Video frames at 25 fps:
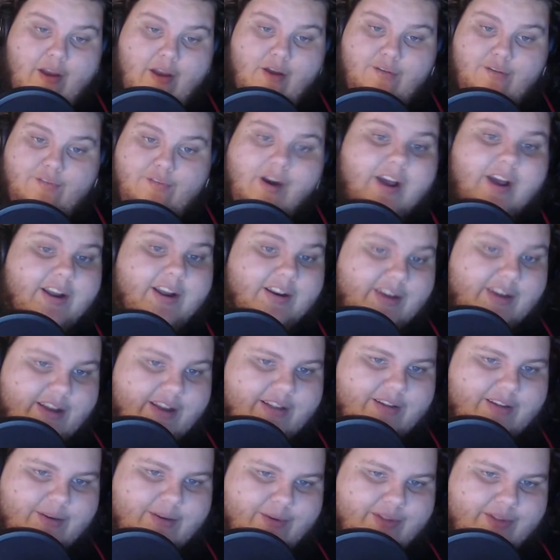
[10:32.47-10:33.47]
fuck
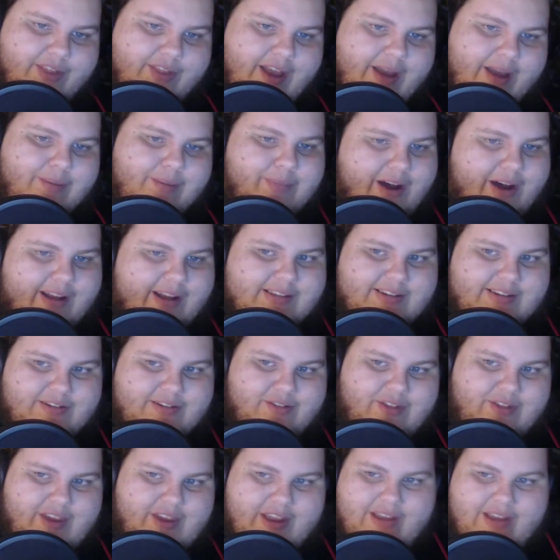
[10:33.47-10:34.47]
dealing with that monster
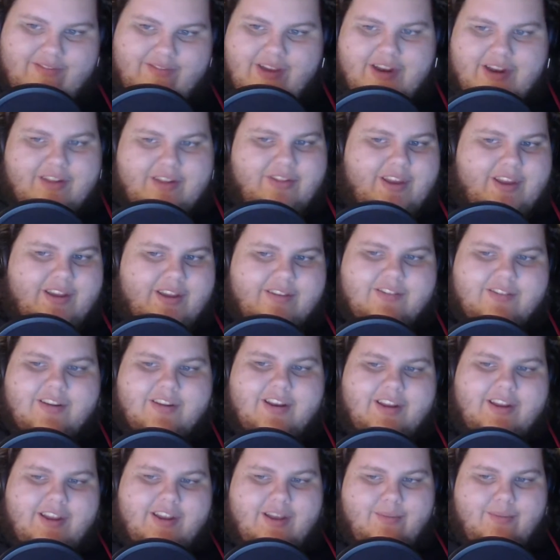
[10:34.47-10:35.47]
thing, if anything, it's
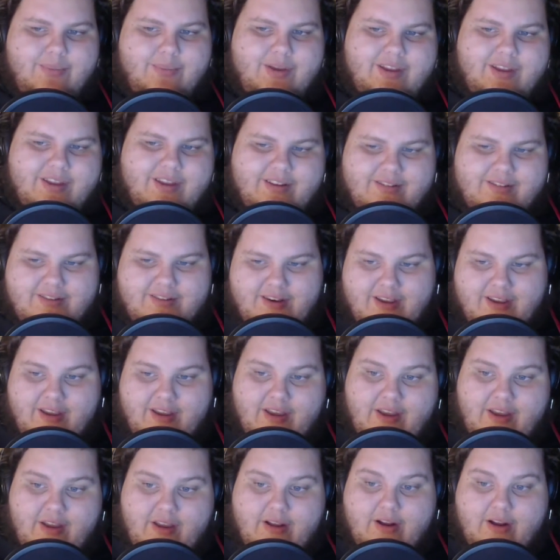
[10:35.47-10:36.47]
gonna get pissed,
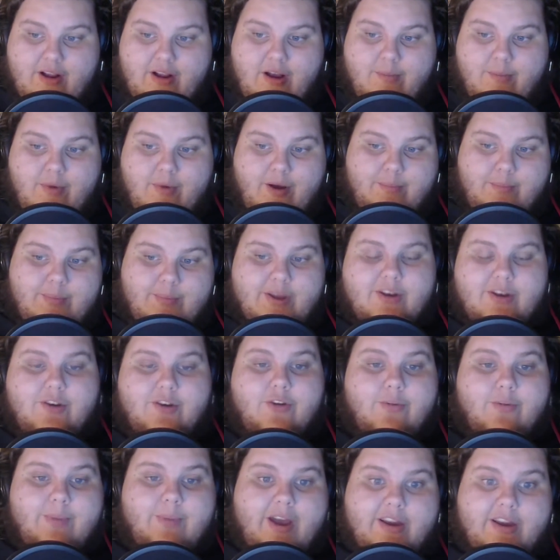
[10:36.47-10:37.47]
come up and
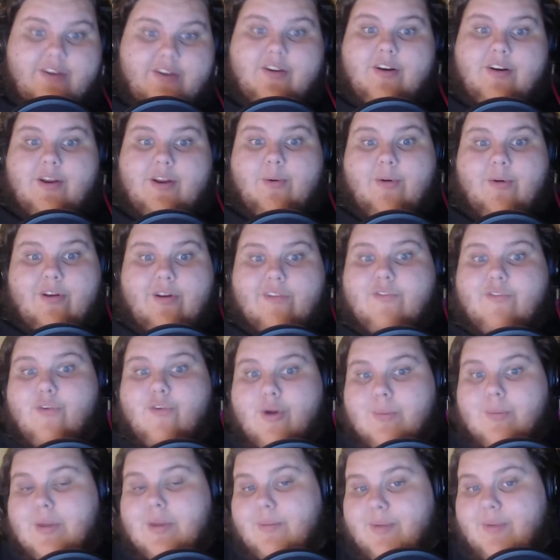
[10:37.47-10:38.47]
do my dirty work for me.